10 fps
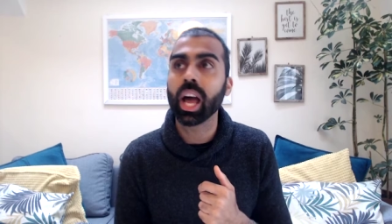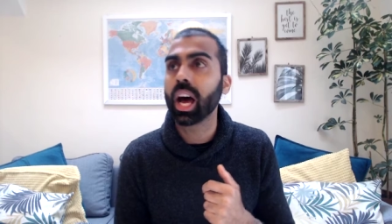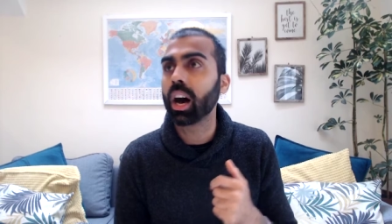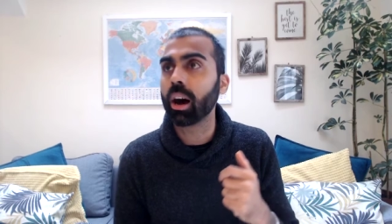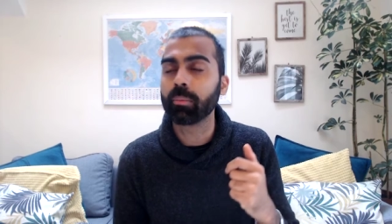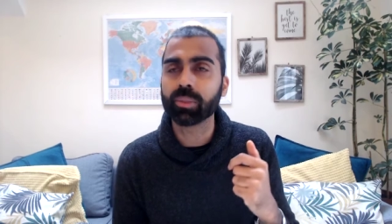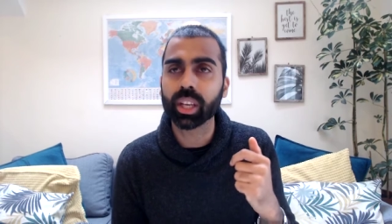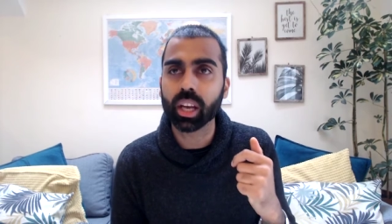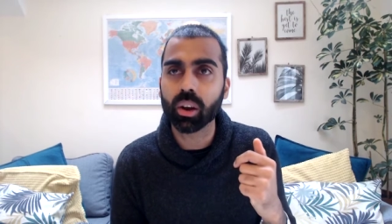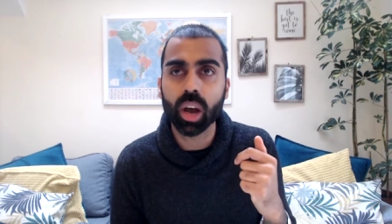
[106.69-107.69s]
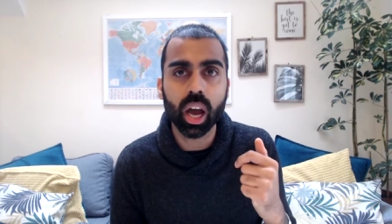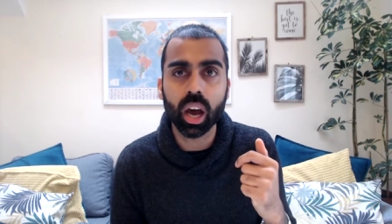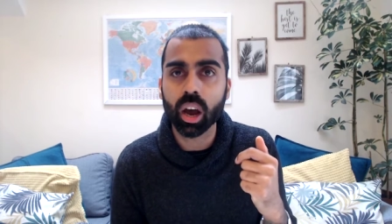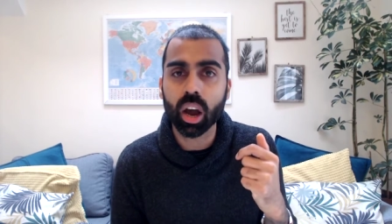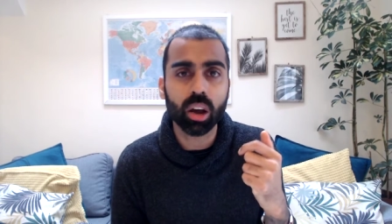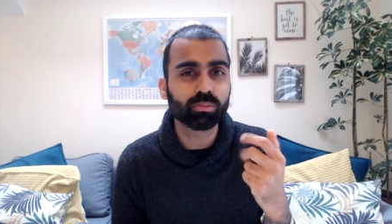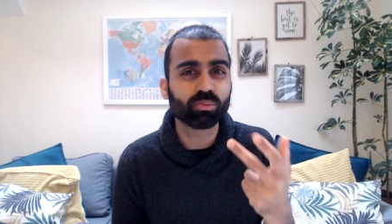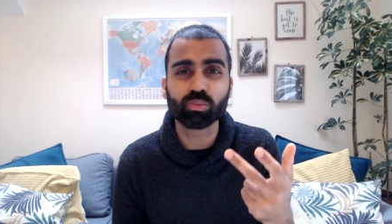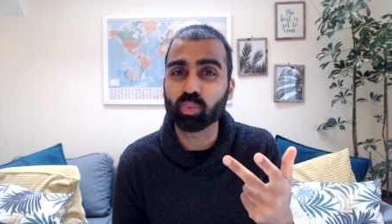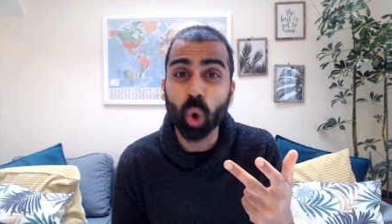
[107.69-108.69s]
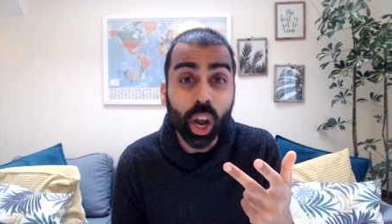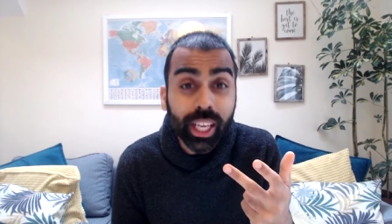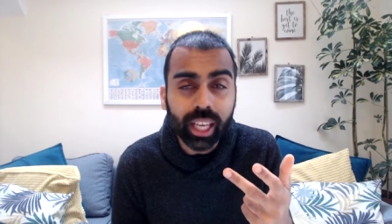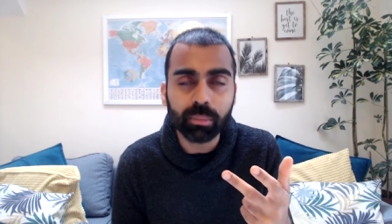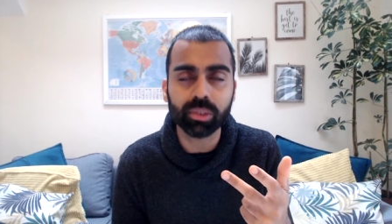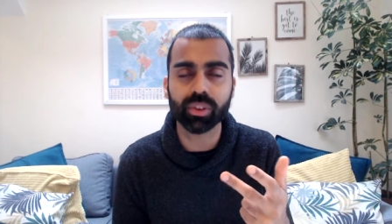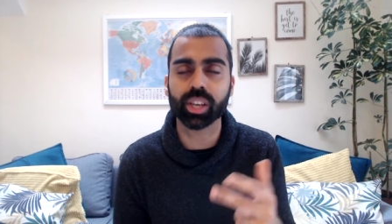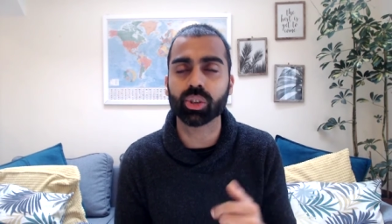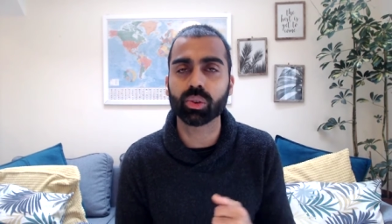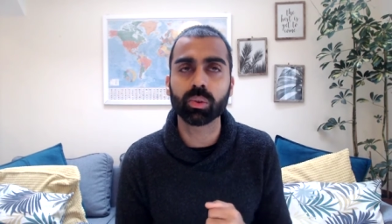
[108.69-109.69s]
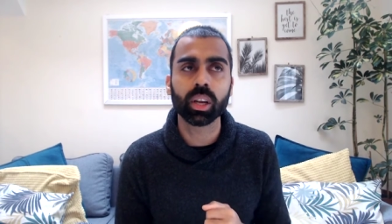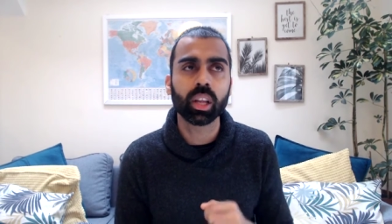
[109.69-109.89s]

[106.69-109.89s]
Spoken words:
a working professional,